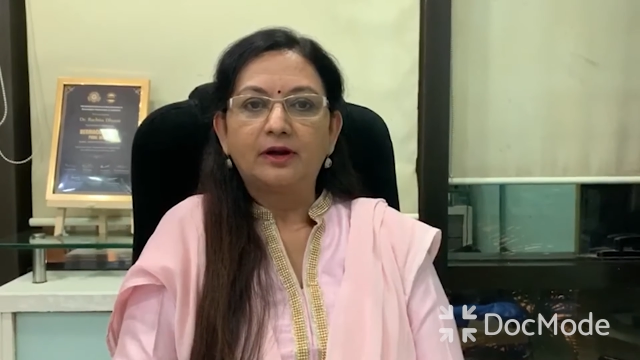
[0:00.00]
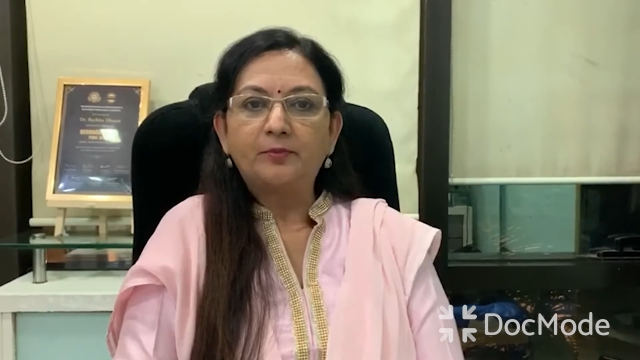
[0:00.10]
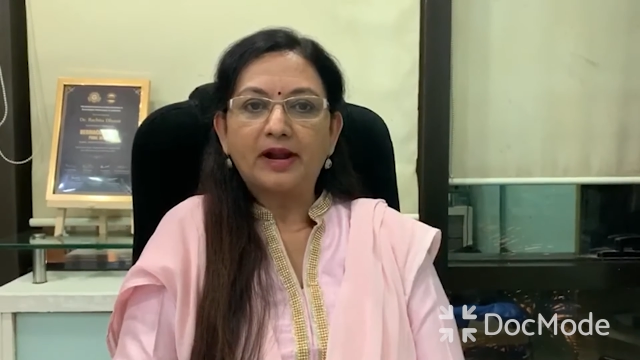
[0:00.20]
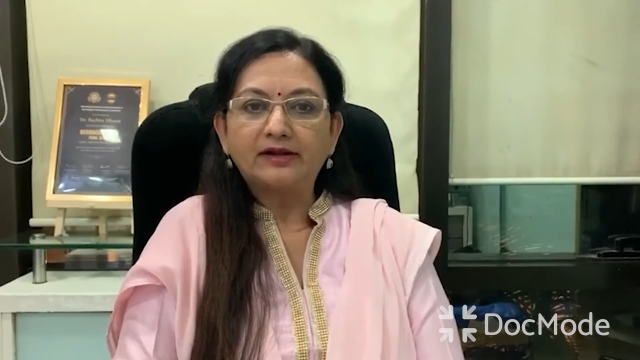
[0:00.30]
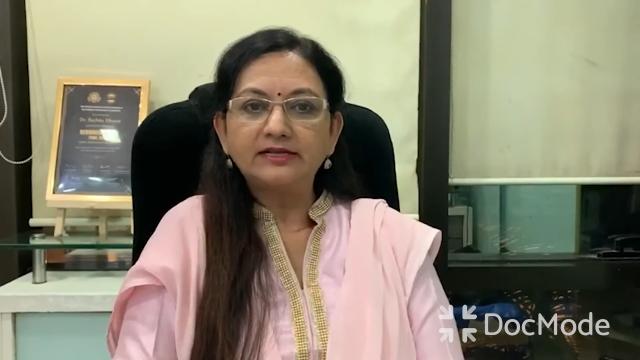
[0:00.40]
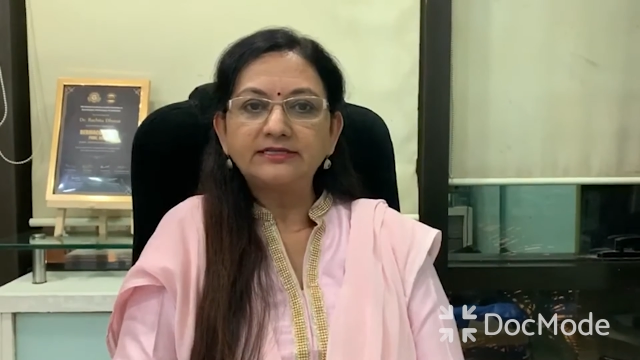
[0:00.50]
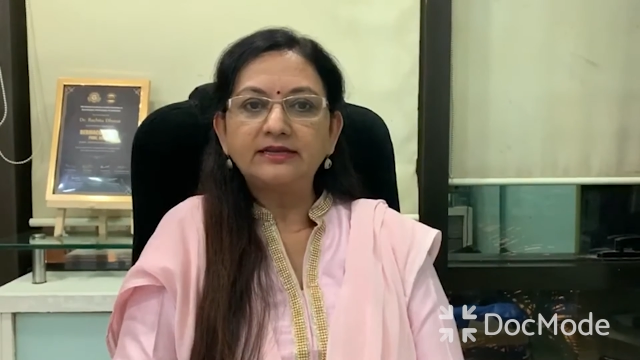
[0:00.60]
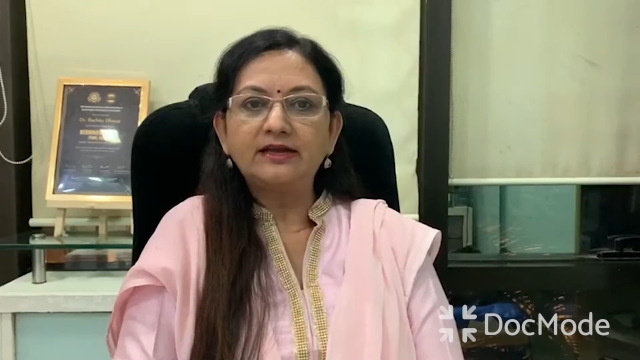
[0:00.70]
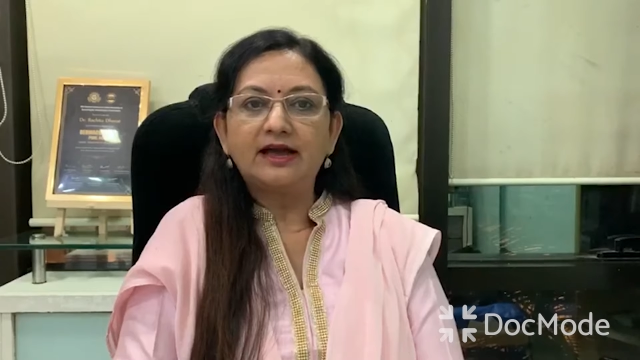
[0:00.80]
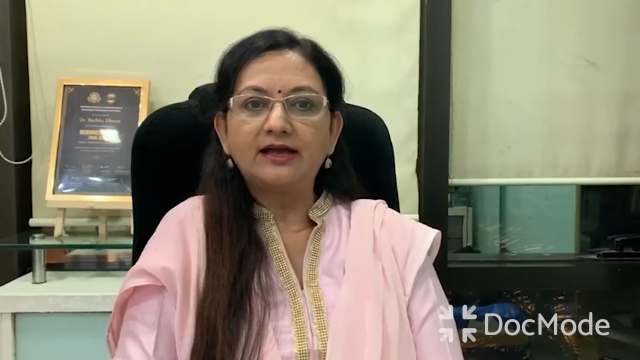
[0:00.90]

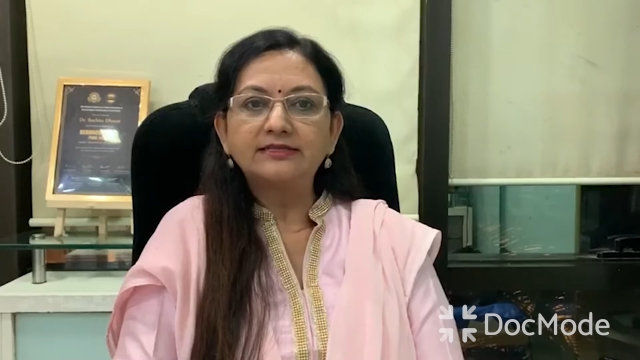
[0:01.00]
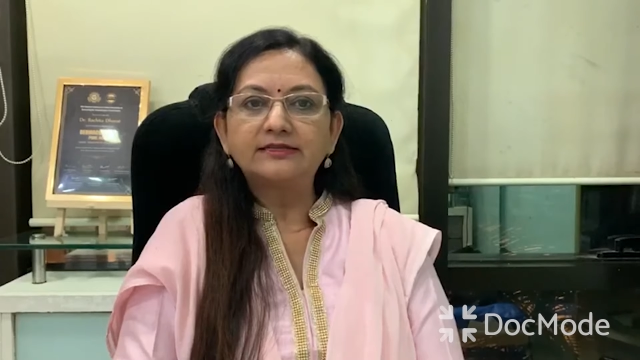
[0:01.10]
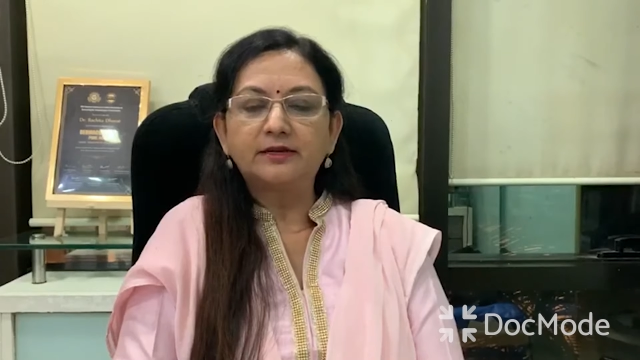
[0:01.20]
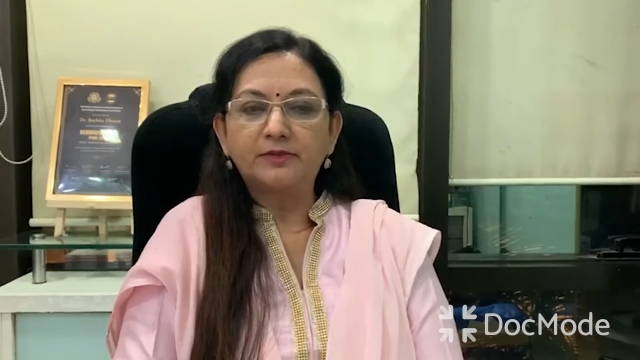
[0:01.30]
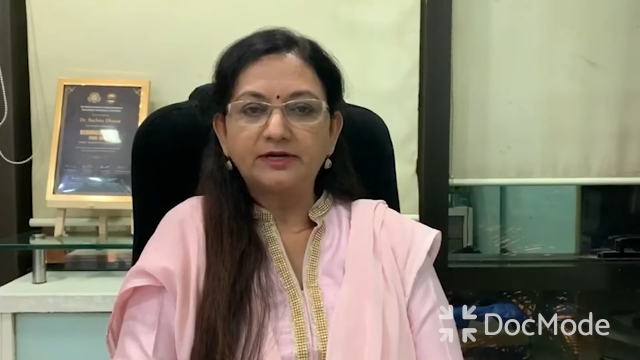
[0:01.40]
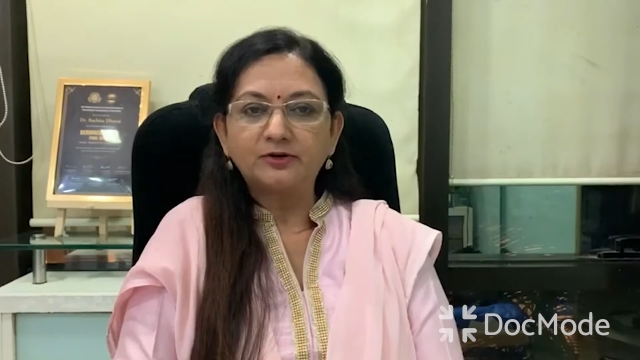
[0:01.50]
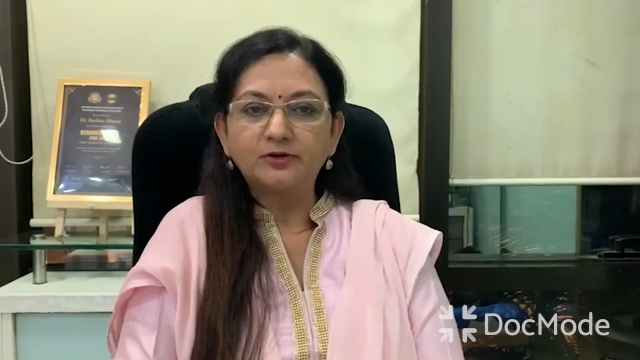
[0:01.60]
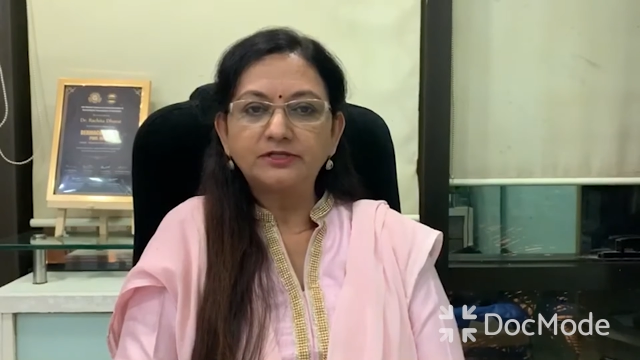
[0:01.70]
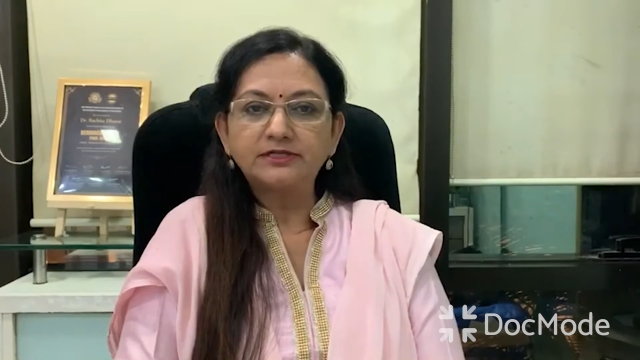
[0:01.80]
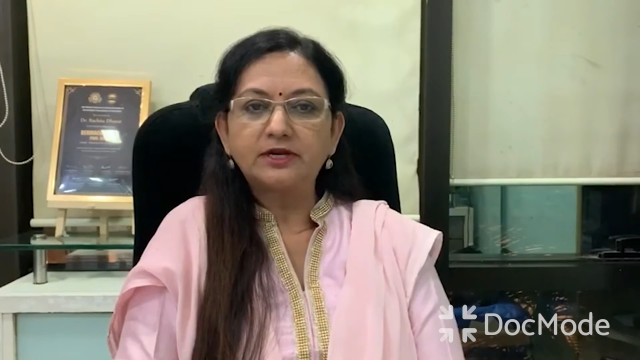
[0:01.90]
practicing as a
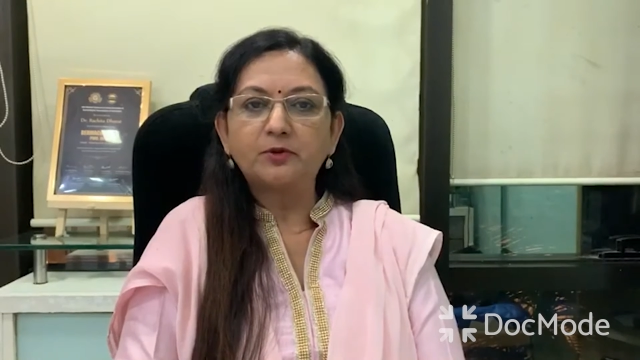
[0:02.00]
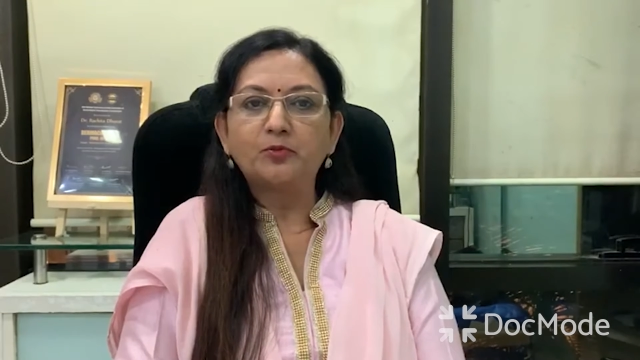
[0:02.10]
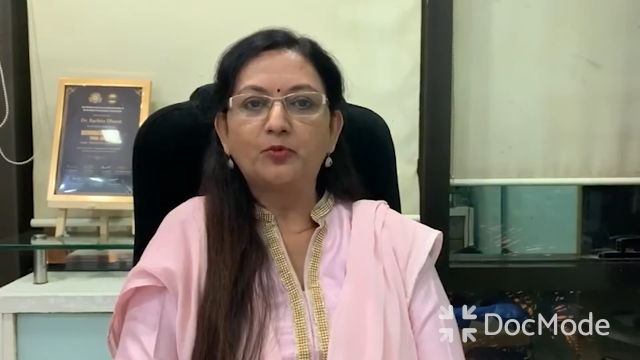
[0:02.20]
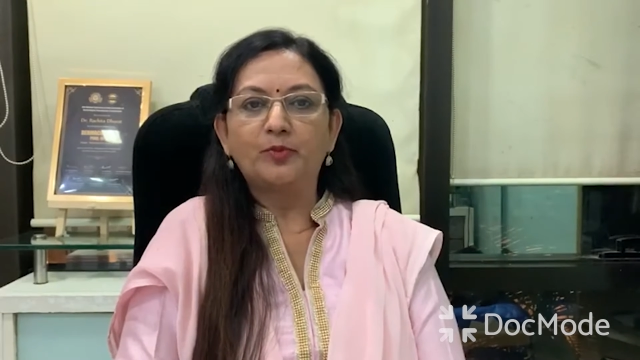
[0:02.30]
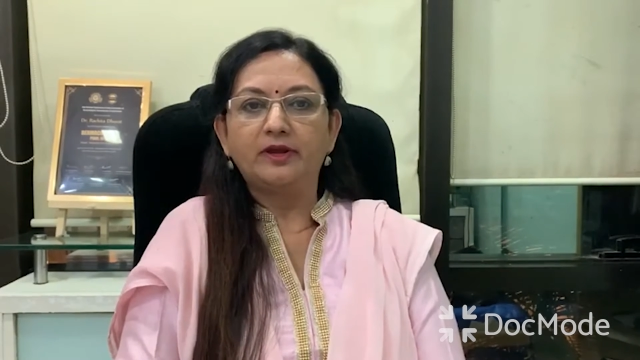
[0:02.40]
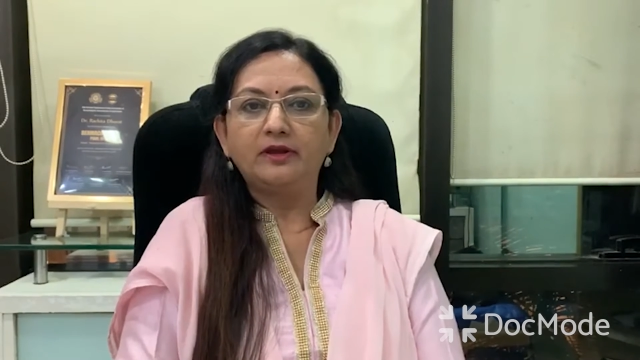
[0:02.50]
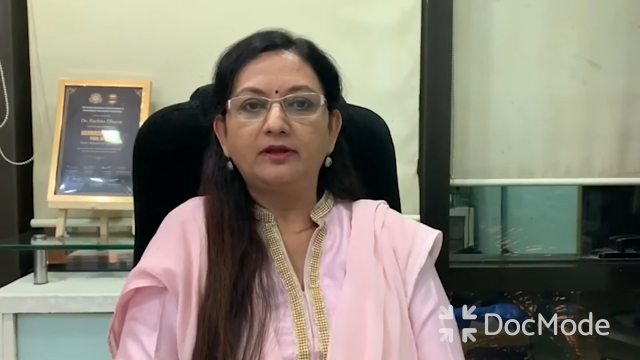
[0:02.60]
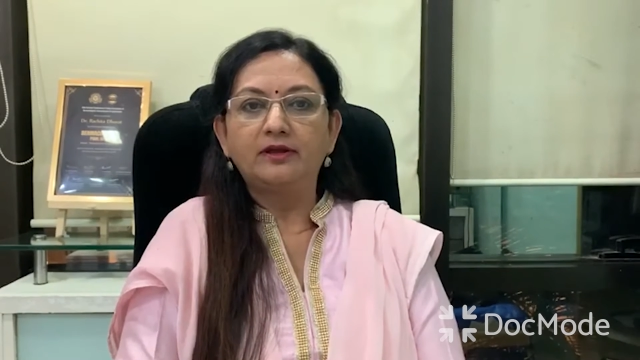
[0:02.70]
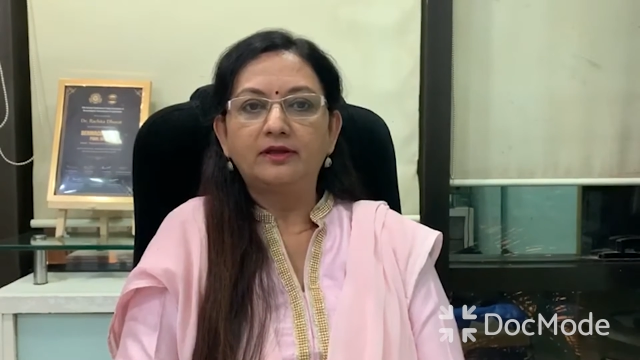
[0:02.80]
dermatologist in Mumbai.